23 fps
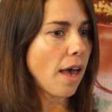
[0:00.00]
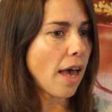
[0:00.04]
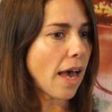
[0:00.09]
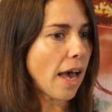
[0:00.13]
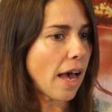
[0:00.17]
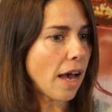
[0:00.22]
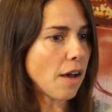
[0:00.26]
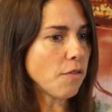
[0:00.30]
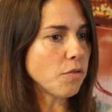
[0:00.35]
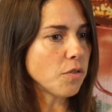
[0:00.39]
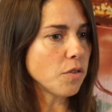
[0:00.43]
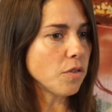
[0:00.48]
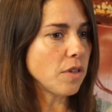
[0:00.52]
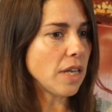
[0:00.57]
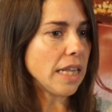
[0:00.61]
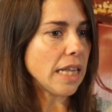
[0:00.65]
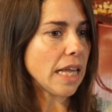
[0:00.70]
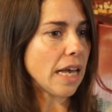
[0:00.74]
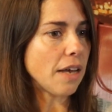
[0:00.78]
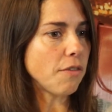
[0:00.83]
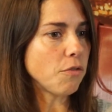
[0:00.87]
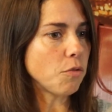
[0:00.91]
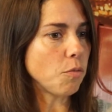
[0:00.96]
After they
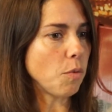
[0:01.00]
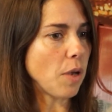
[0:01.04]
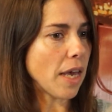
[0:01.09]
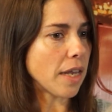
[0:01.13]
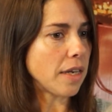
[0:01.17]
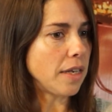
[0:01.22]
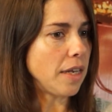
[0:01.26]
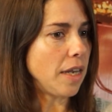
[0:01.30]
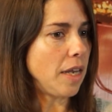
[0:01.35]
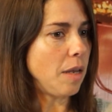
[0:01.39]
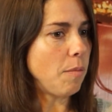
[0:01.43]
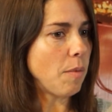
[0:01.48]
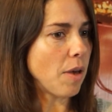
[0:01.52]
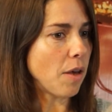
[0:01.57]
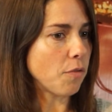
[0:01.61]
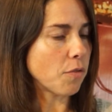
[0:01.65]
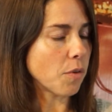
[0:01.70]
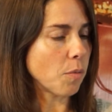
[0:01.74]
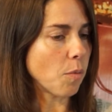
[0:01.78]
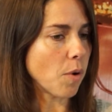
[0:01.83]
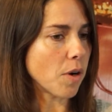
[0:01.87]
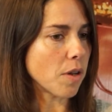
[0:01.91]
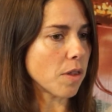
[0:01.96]
left, we had an email
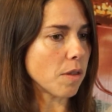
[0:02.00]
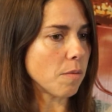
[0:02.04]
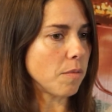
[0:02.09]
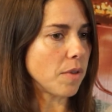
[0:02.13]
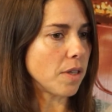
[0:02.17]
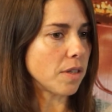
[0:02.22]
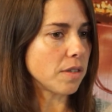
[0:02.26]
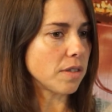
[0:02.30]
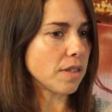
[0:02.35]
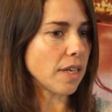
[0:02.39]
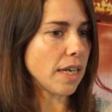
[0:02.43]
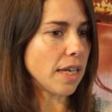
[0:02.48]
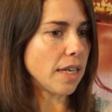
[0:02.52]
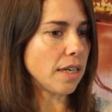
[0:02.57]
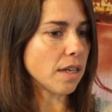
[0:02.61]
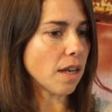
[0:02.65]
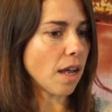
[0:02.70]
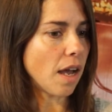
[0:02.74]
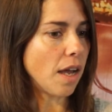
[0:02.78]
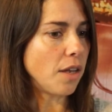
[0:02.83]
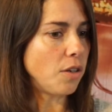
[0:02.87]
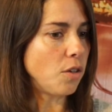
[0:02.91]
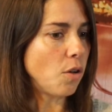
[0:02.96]
from one of them that said,
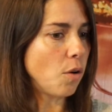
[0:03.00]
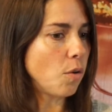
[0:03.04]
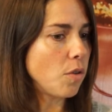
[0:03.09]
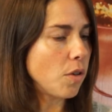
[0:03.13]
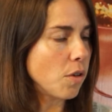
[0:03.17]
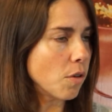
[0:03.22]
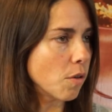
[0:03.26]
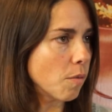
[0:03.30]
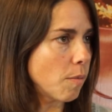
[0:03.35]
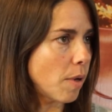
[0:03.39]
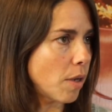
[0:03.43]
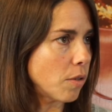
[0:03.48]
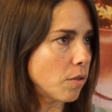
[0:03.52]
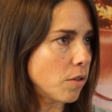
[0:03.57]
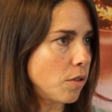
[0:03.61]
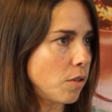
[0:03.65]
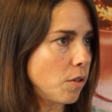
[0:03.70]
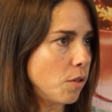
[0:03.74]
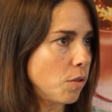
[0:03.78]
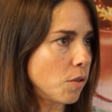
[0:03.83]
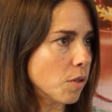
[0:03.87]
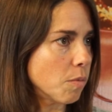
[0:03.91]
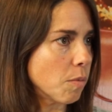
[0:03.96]
I know that you're about to
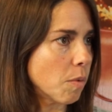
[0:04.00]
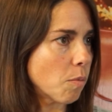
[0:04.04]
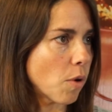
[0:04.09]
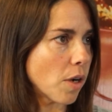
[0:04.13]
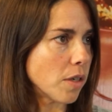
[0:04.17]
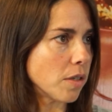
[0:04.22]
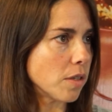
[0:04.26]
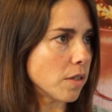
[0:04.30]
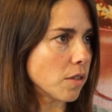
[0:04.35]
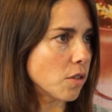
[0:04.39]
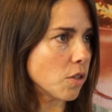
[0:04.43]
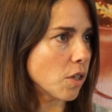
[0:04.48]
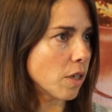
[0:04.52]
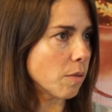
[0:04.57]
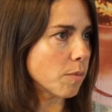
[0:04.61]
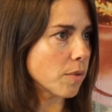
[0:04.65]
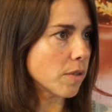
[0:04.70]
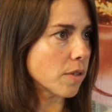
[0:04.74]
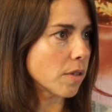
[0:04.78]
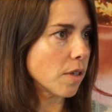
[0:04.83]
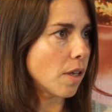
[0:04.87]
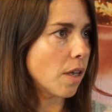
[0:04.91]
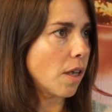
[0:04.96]
do some
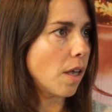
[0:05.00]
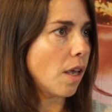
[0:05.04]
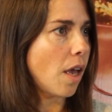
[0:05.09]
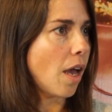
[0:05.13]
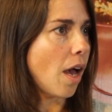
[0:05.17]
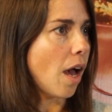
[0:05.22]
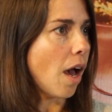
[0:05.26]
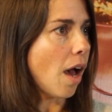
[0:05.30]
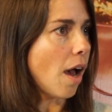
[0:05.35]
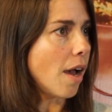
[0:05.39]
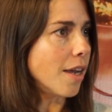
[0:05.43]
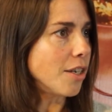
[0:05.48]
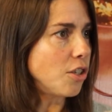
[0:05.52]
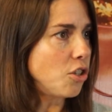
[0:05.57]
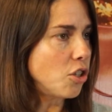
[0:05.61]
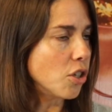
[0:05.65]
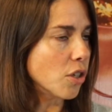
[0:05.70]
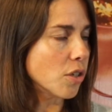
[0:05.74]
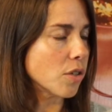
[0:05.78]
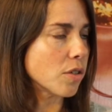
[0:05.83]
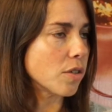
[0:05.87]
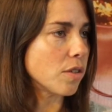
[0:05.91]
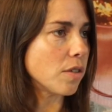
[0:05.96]
apprenticeships.
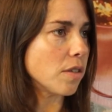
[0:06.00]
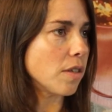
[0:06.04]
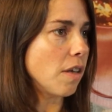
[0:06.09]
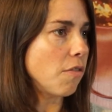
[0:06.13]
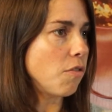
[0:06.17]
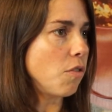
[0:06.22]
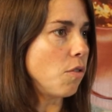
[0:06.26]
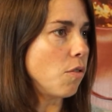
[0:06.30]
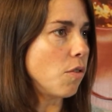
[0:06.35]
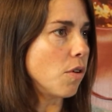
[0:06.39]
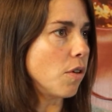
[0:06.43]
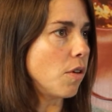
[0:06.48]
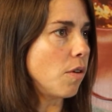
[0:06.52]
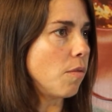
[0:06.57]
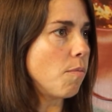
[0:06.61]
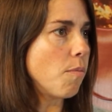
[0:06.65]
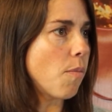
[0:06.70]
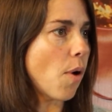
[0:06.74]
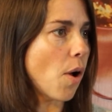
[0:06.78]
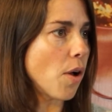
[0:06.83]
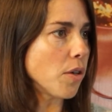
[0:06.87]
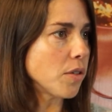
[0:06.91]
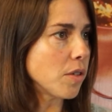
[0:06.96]
If you could
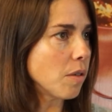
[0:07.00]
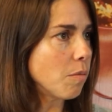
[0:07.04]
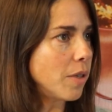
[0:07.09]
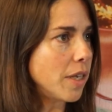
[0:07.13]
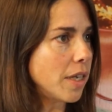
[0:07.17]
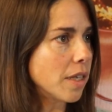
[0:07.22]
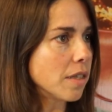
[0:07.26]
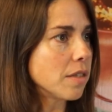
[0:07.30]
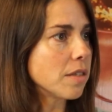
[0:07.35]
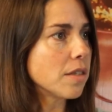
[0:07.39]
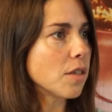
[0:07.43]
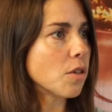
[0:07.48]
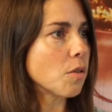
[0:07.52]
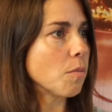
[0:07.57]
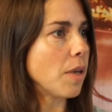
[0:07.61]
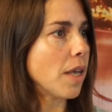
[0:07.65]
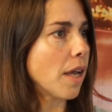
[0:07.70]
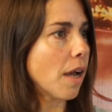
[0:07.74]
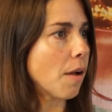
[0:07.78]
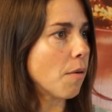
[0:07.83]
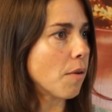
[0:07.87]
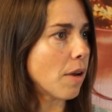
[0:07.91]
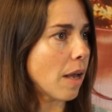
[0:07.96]
possibly consider
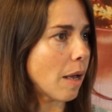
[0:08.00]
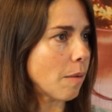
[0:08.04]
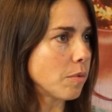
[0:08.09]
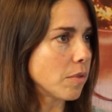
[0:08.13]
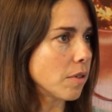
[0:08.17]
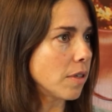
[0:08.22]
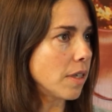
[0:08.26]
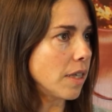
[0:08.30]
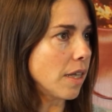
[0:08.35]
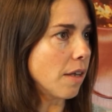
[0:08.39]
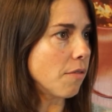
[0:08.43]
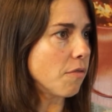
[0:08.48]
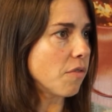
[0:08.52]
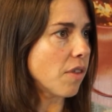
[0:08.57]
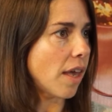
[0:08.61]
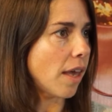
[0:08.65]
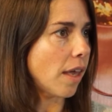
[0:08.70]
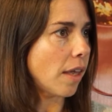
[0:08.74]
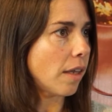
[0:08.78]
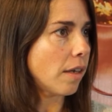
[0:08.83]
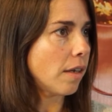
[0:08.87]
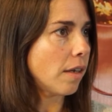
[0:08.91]
me, I would absolutely love that.